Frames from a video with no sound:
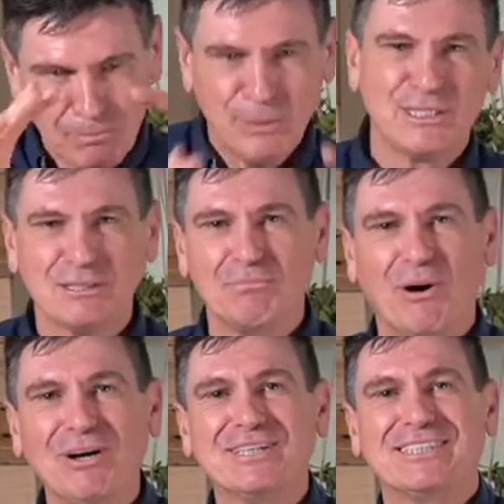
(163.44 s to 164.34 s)
pigeon
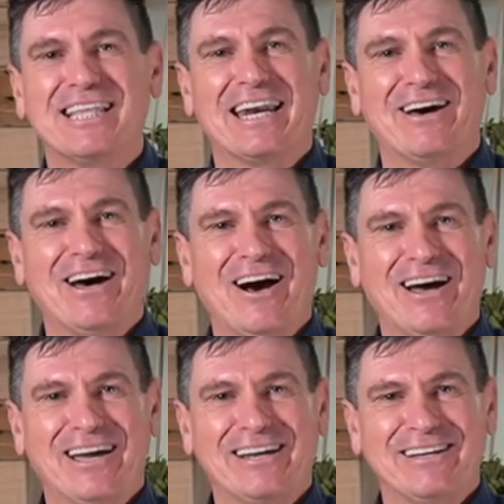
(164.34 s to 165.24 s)
box that
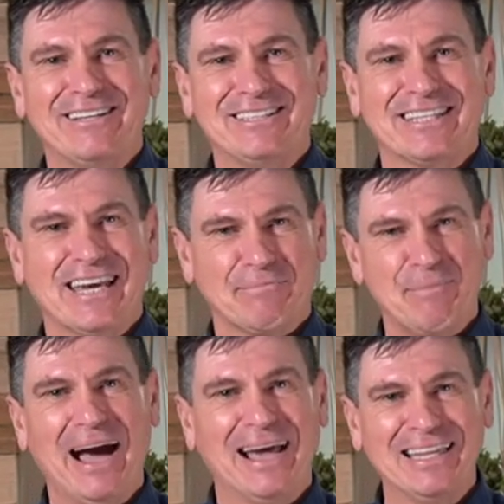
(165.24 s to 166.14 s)
I used to get
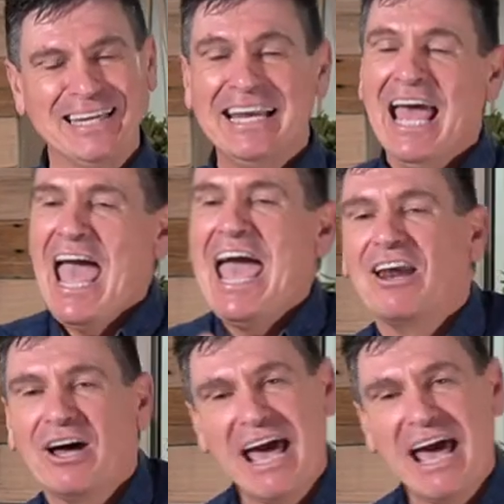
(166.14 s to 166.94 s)
mail in, and I'd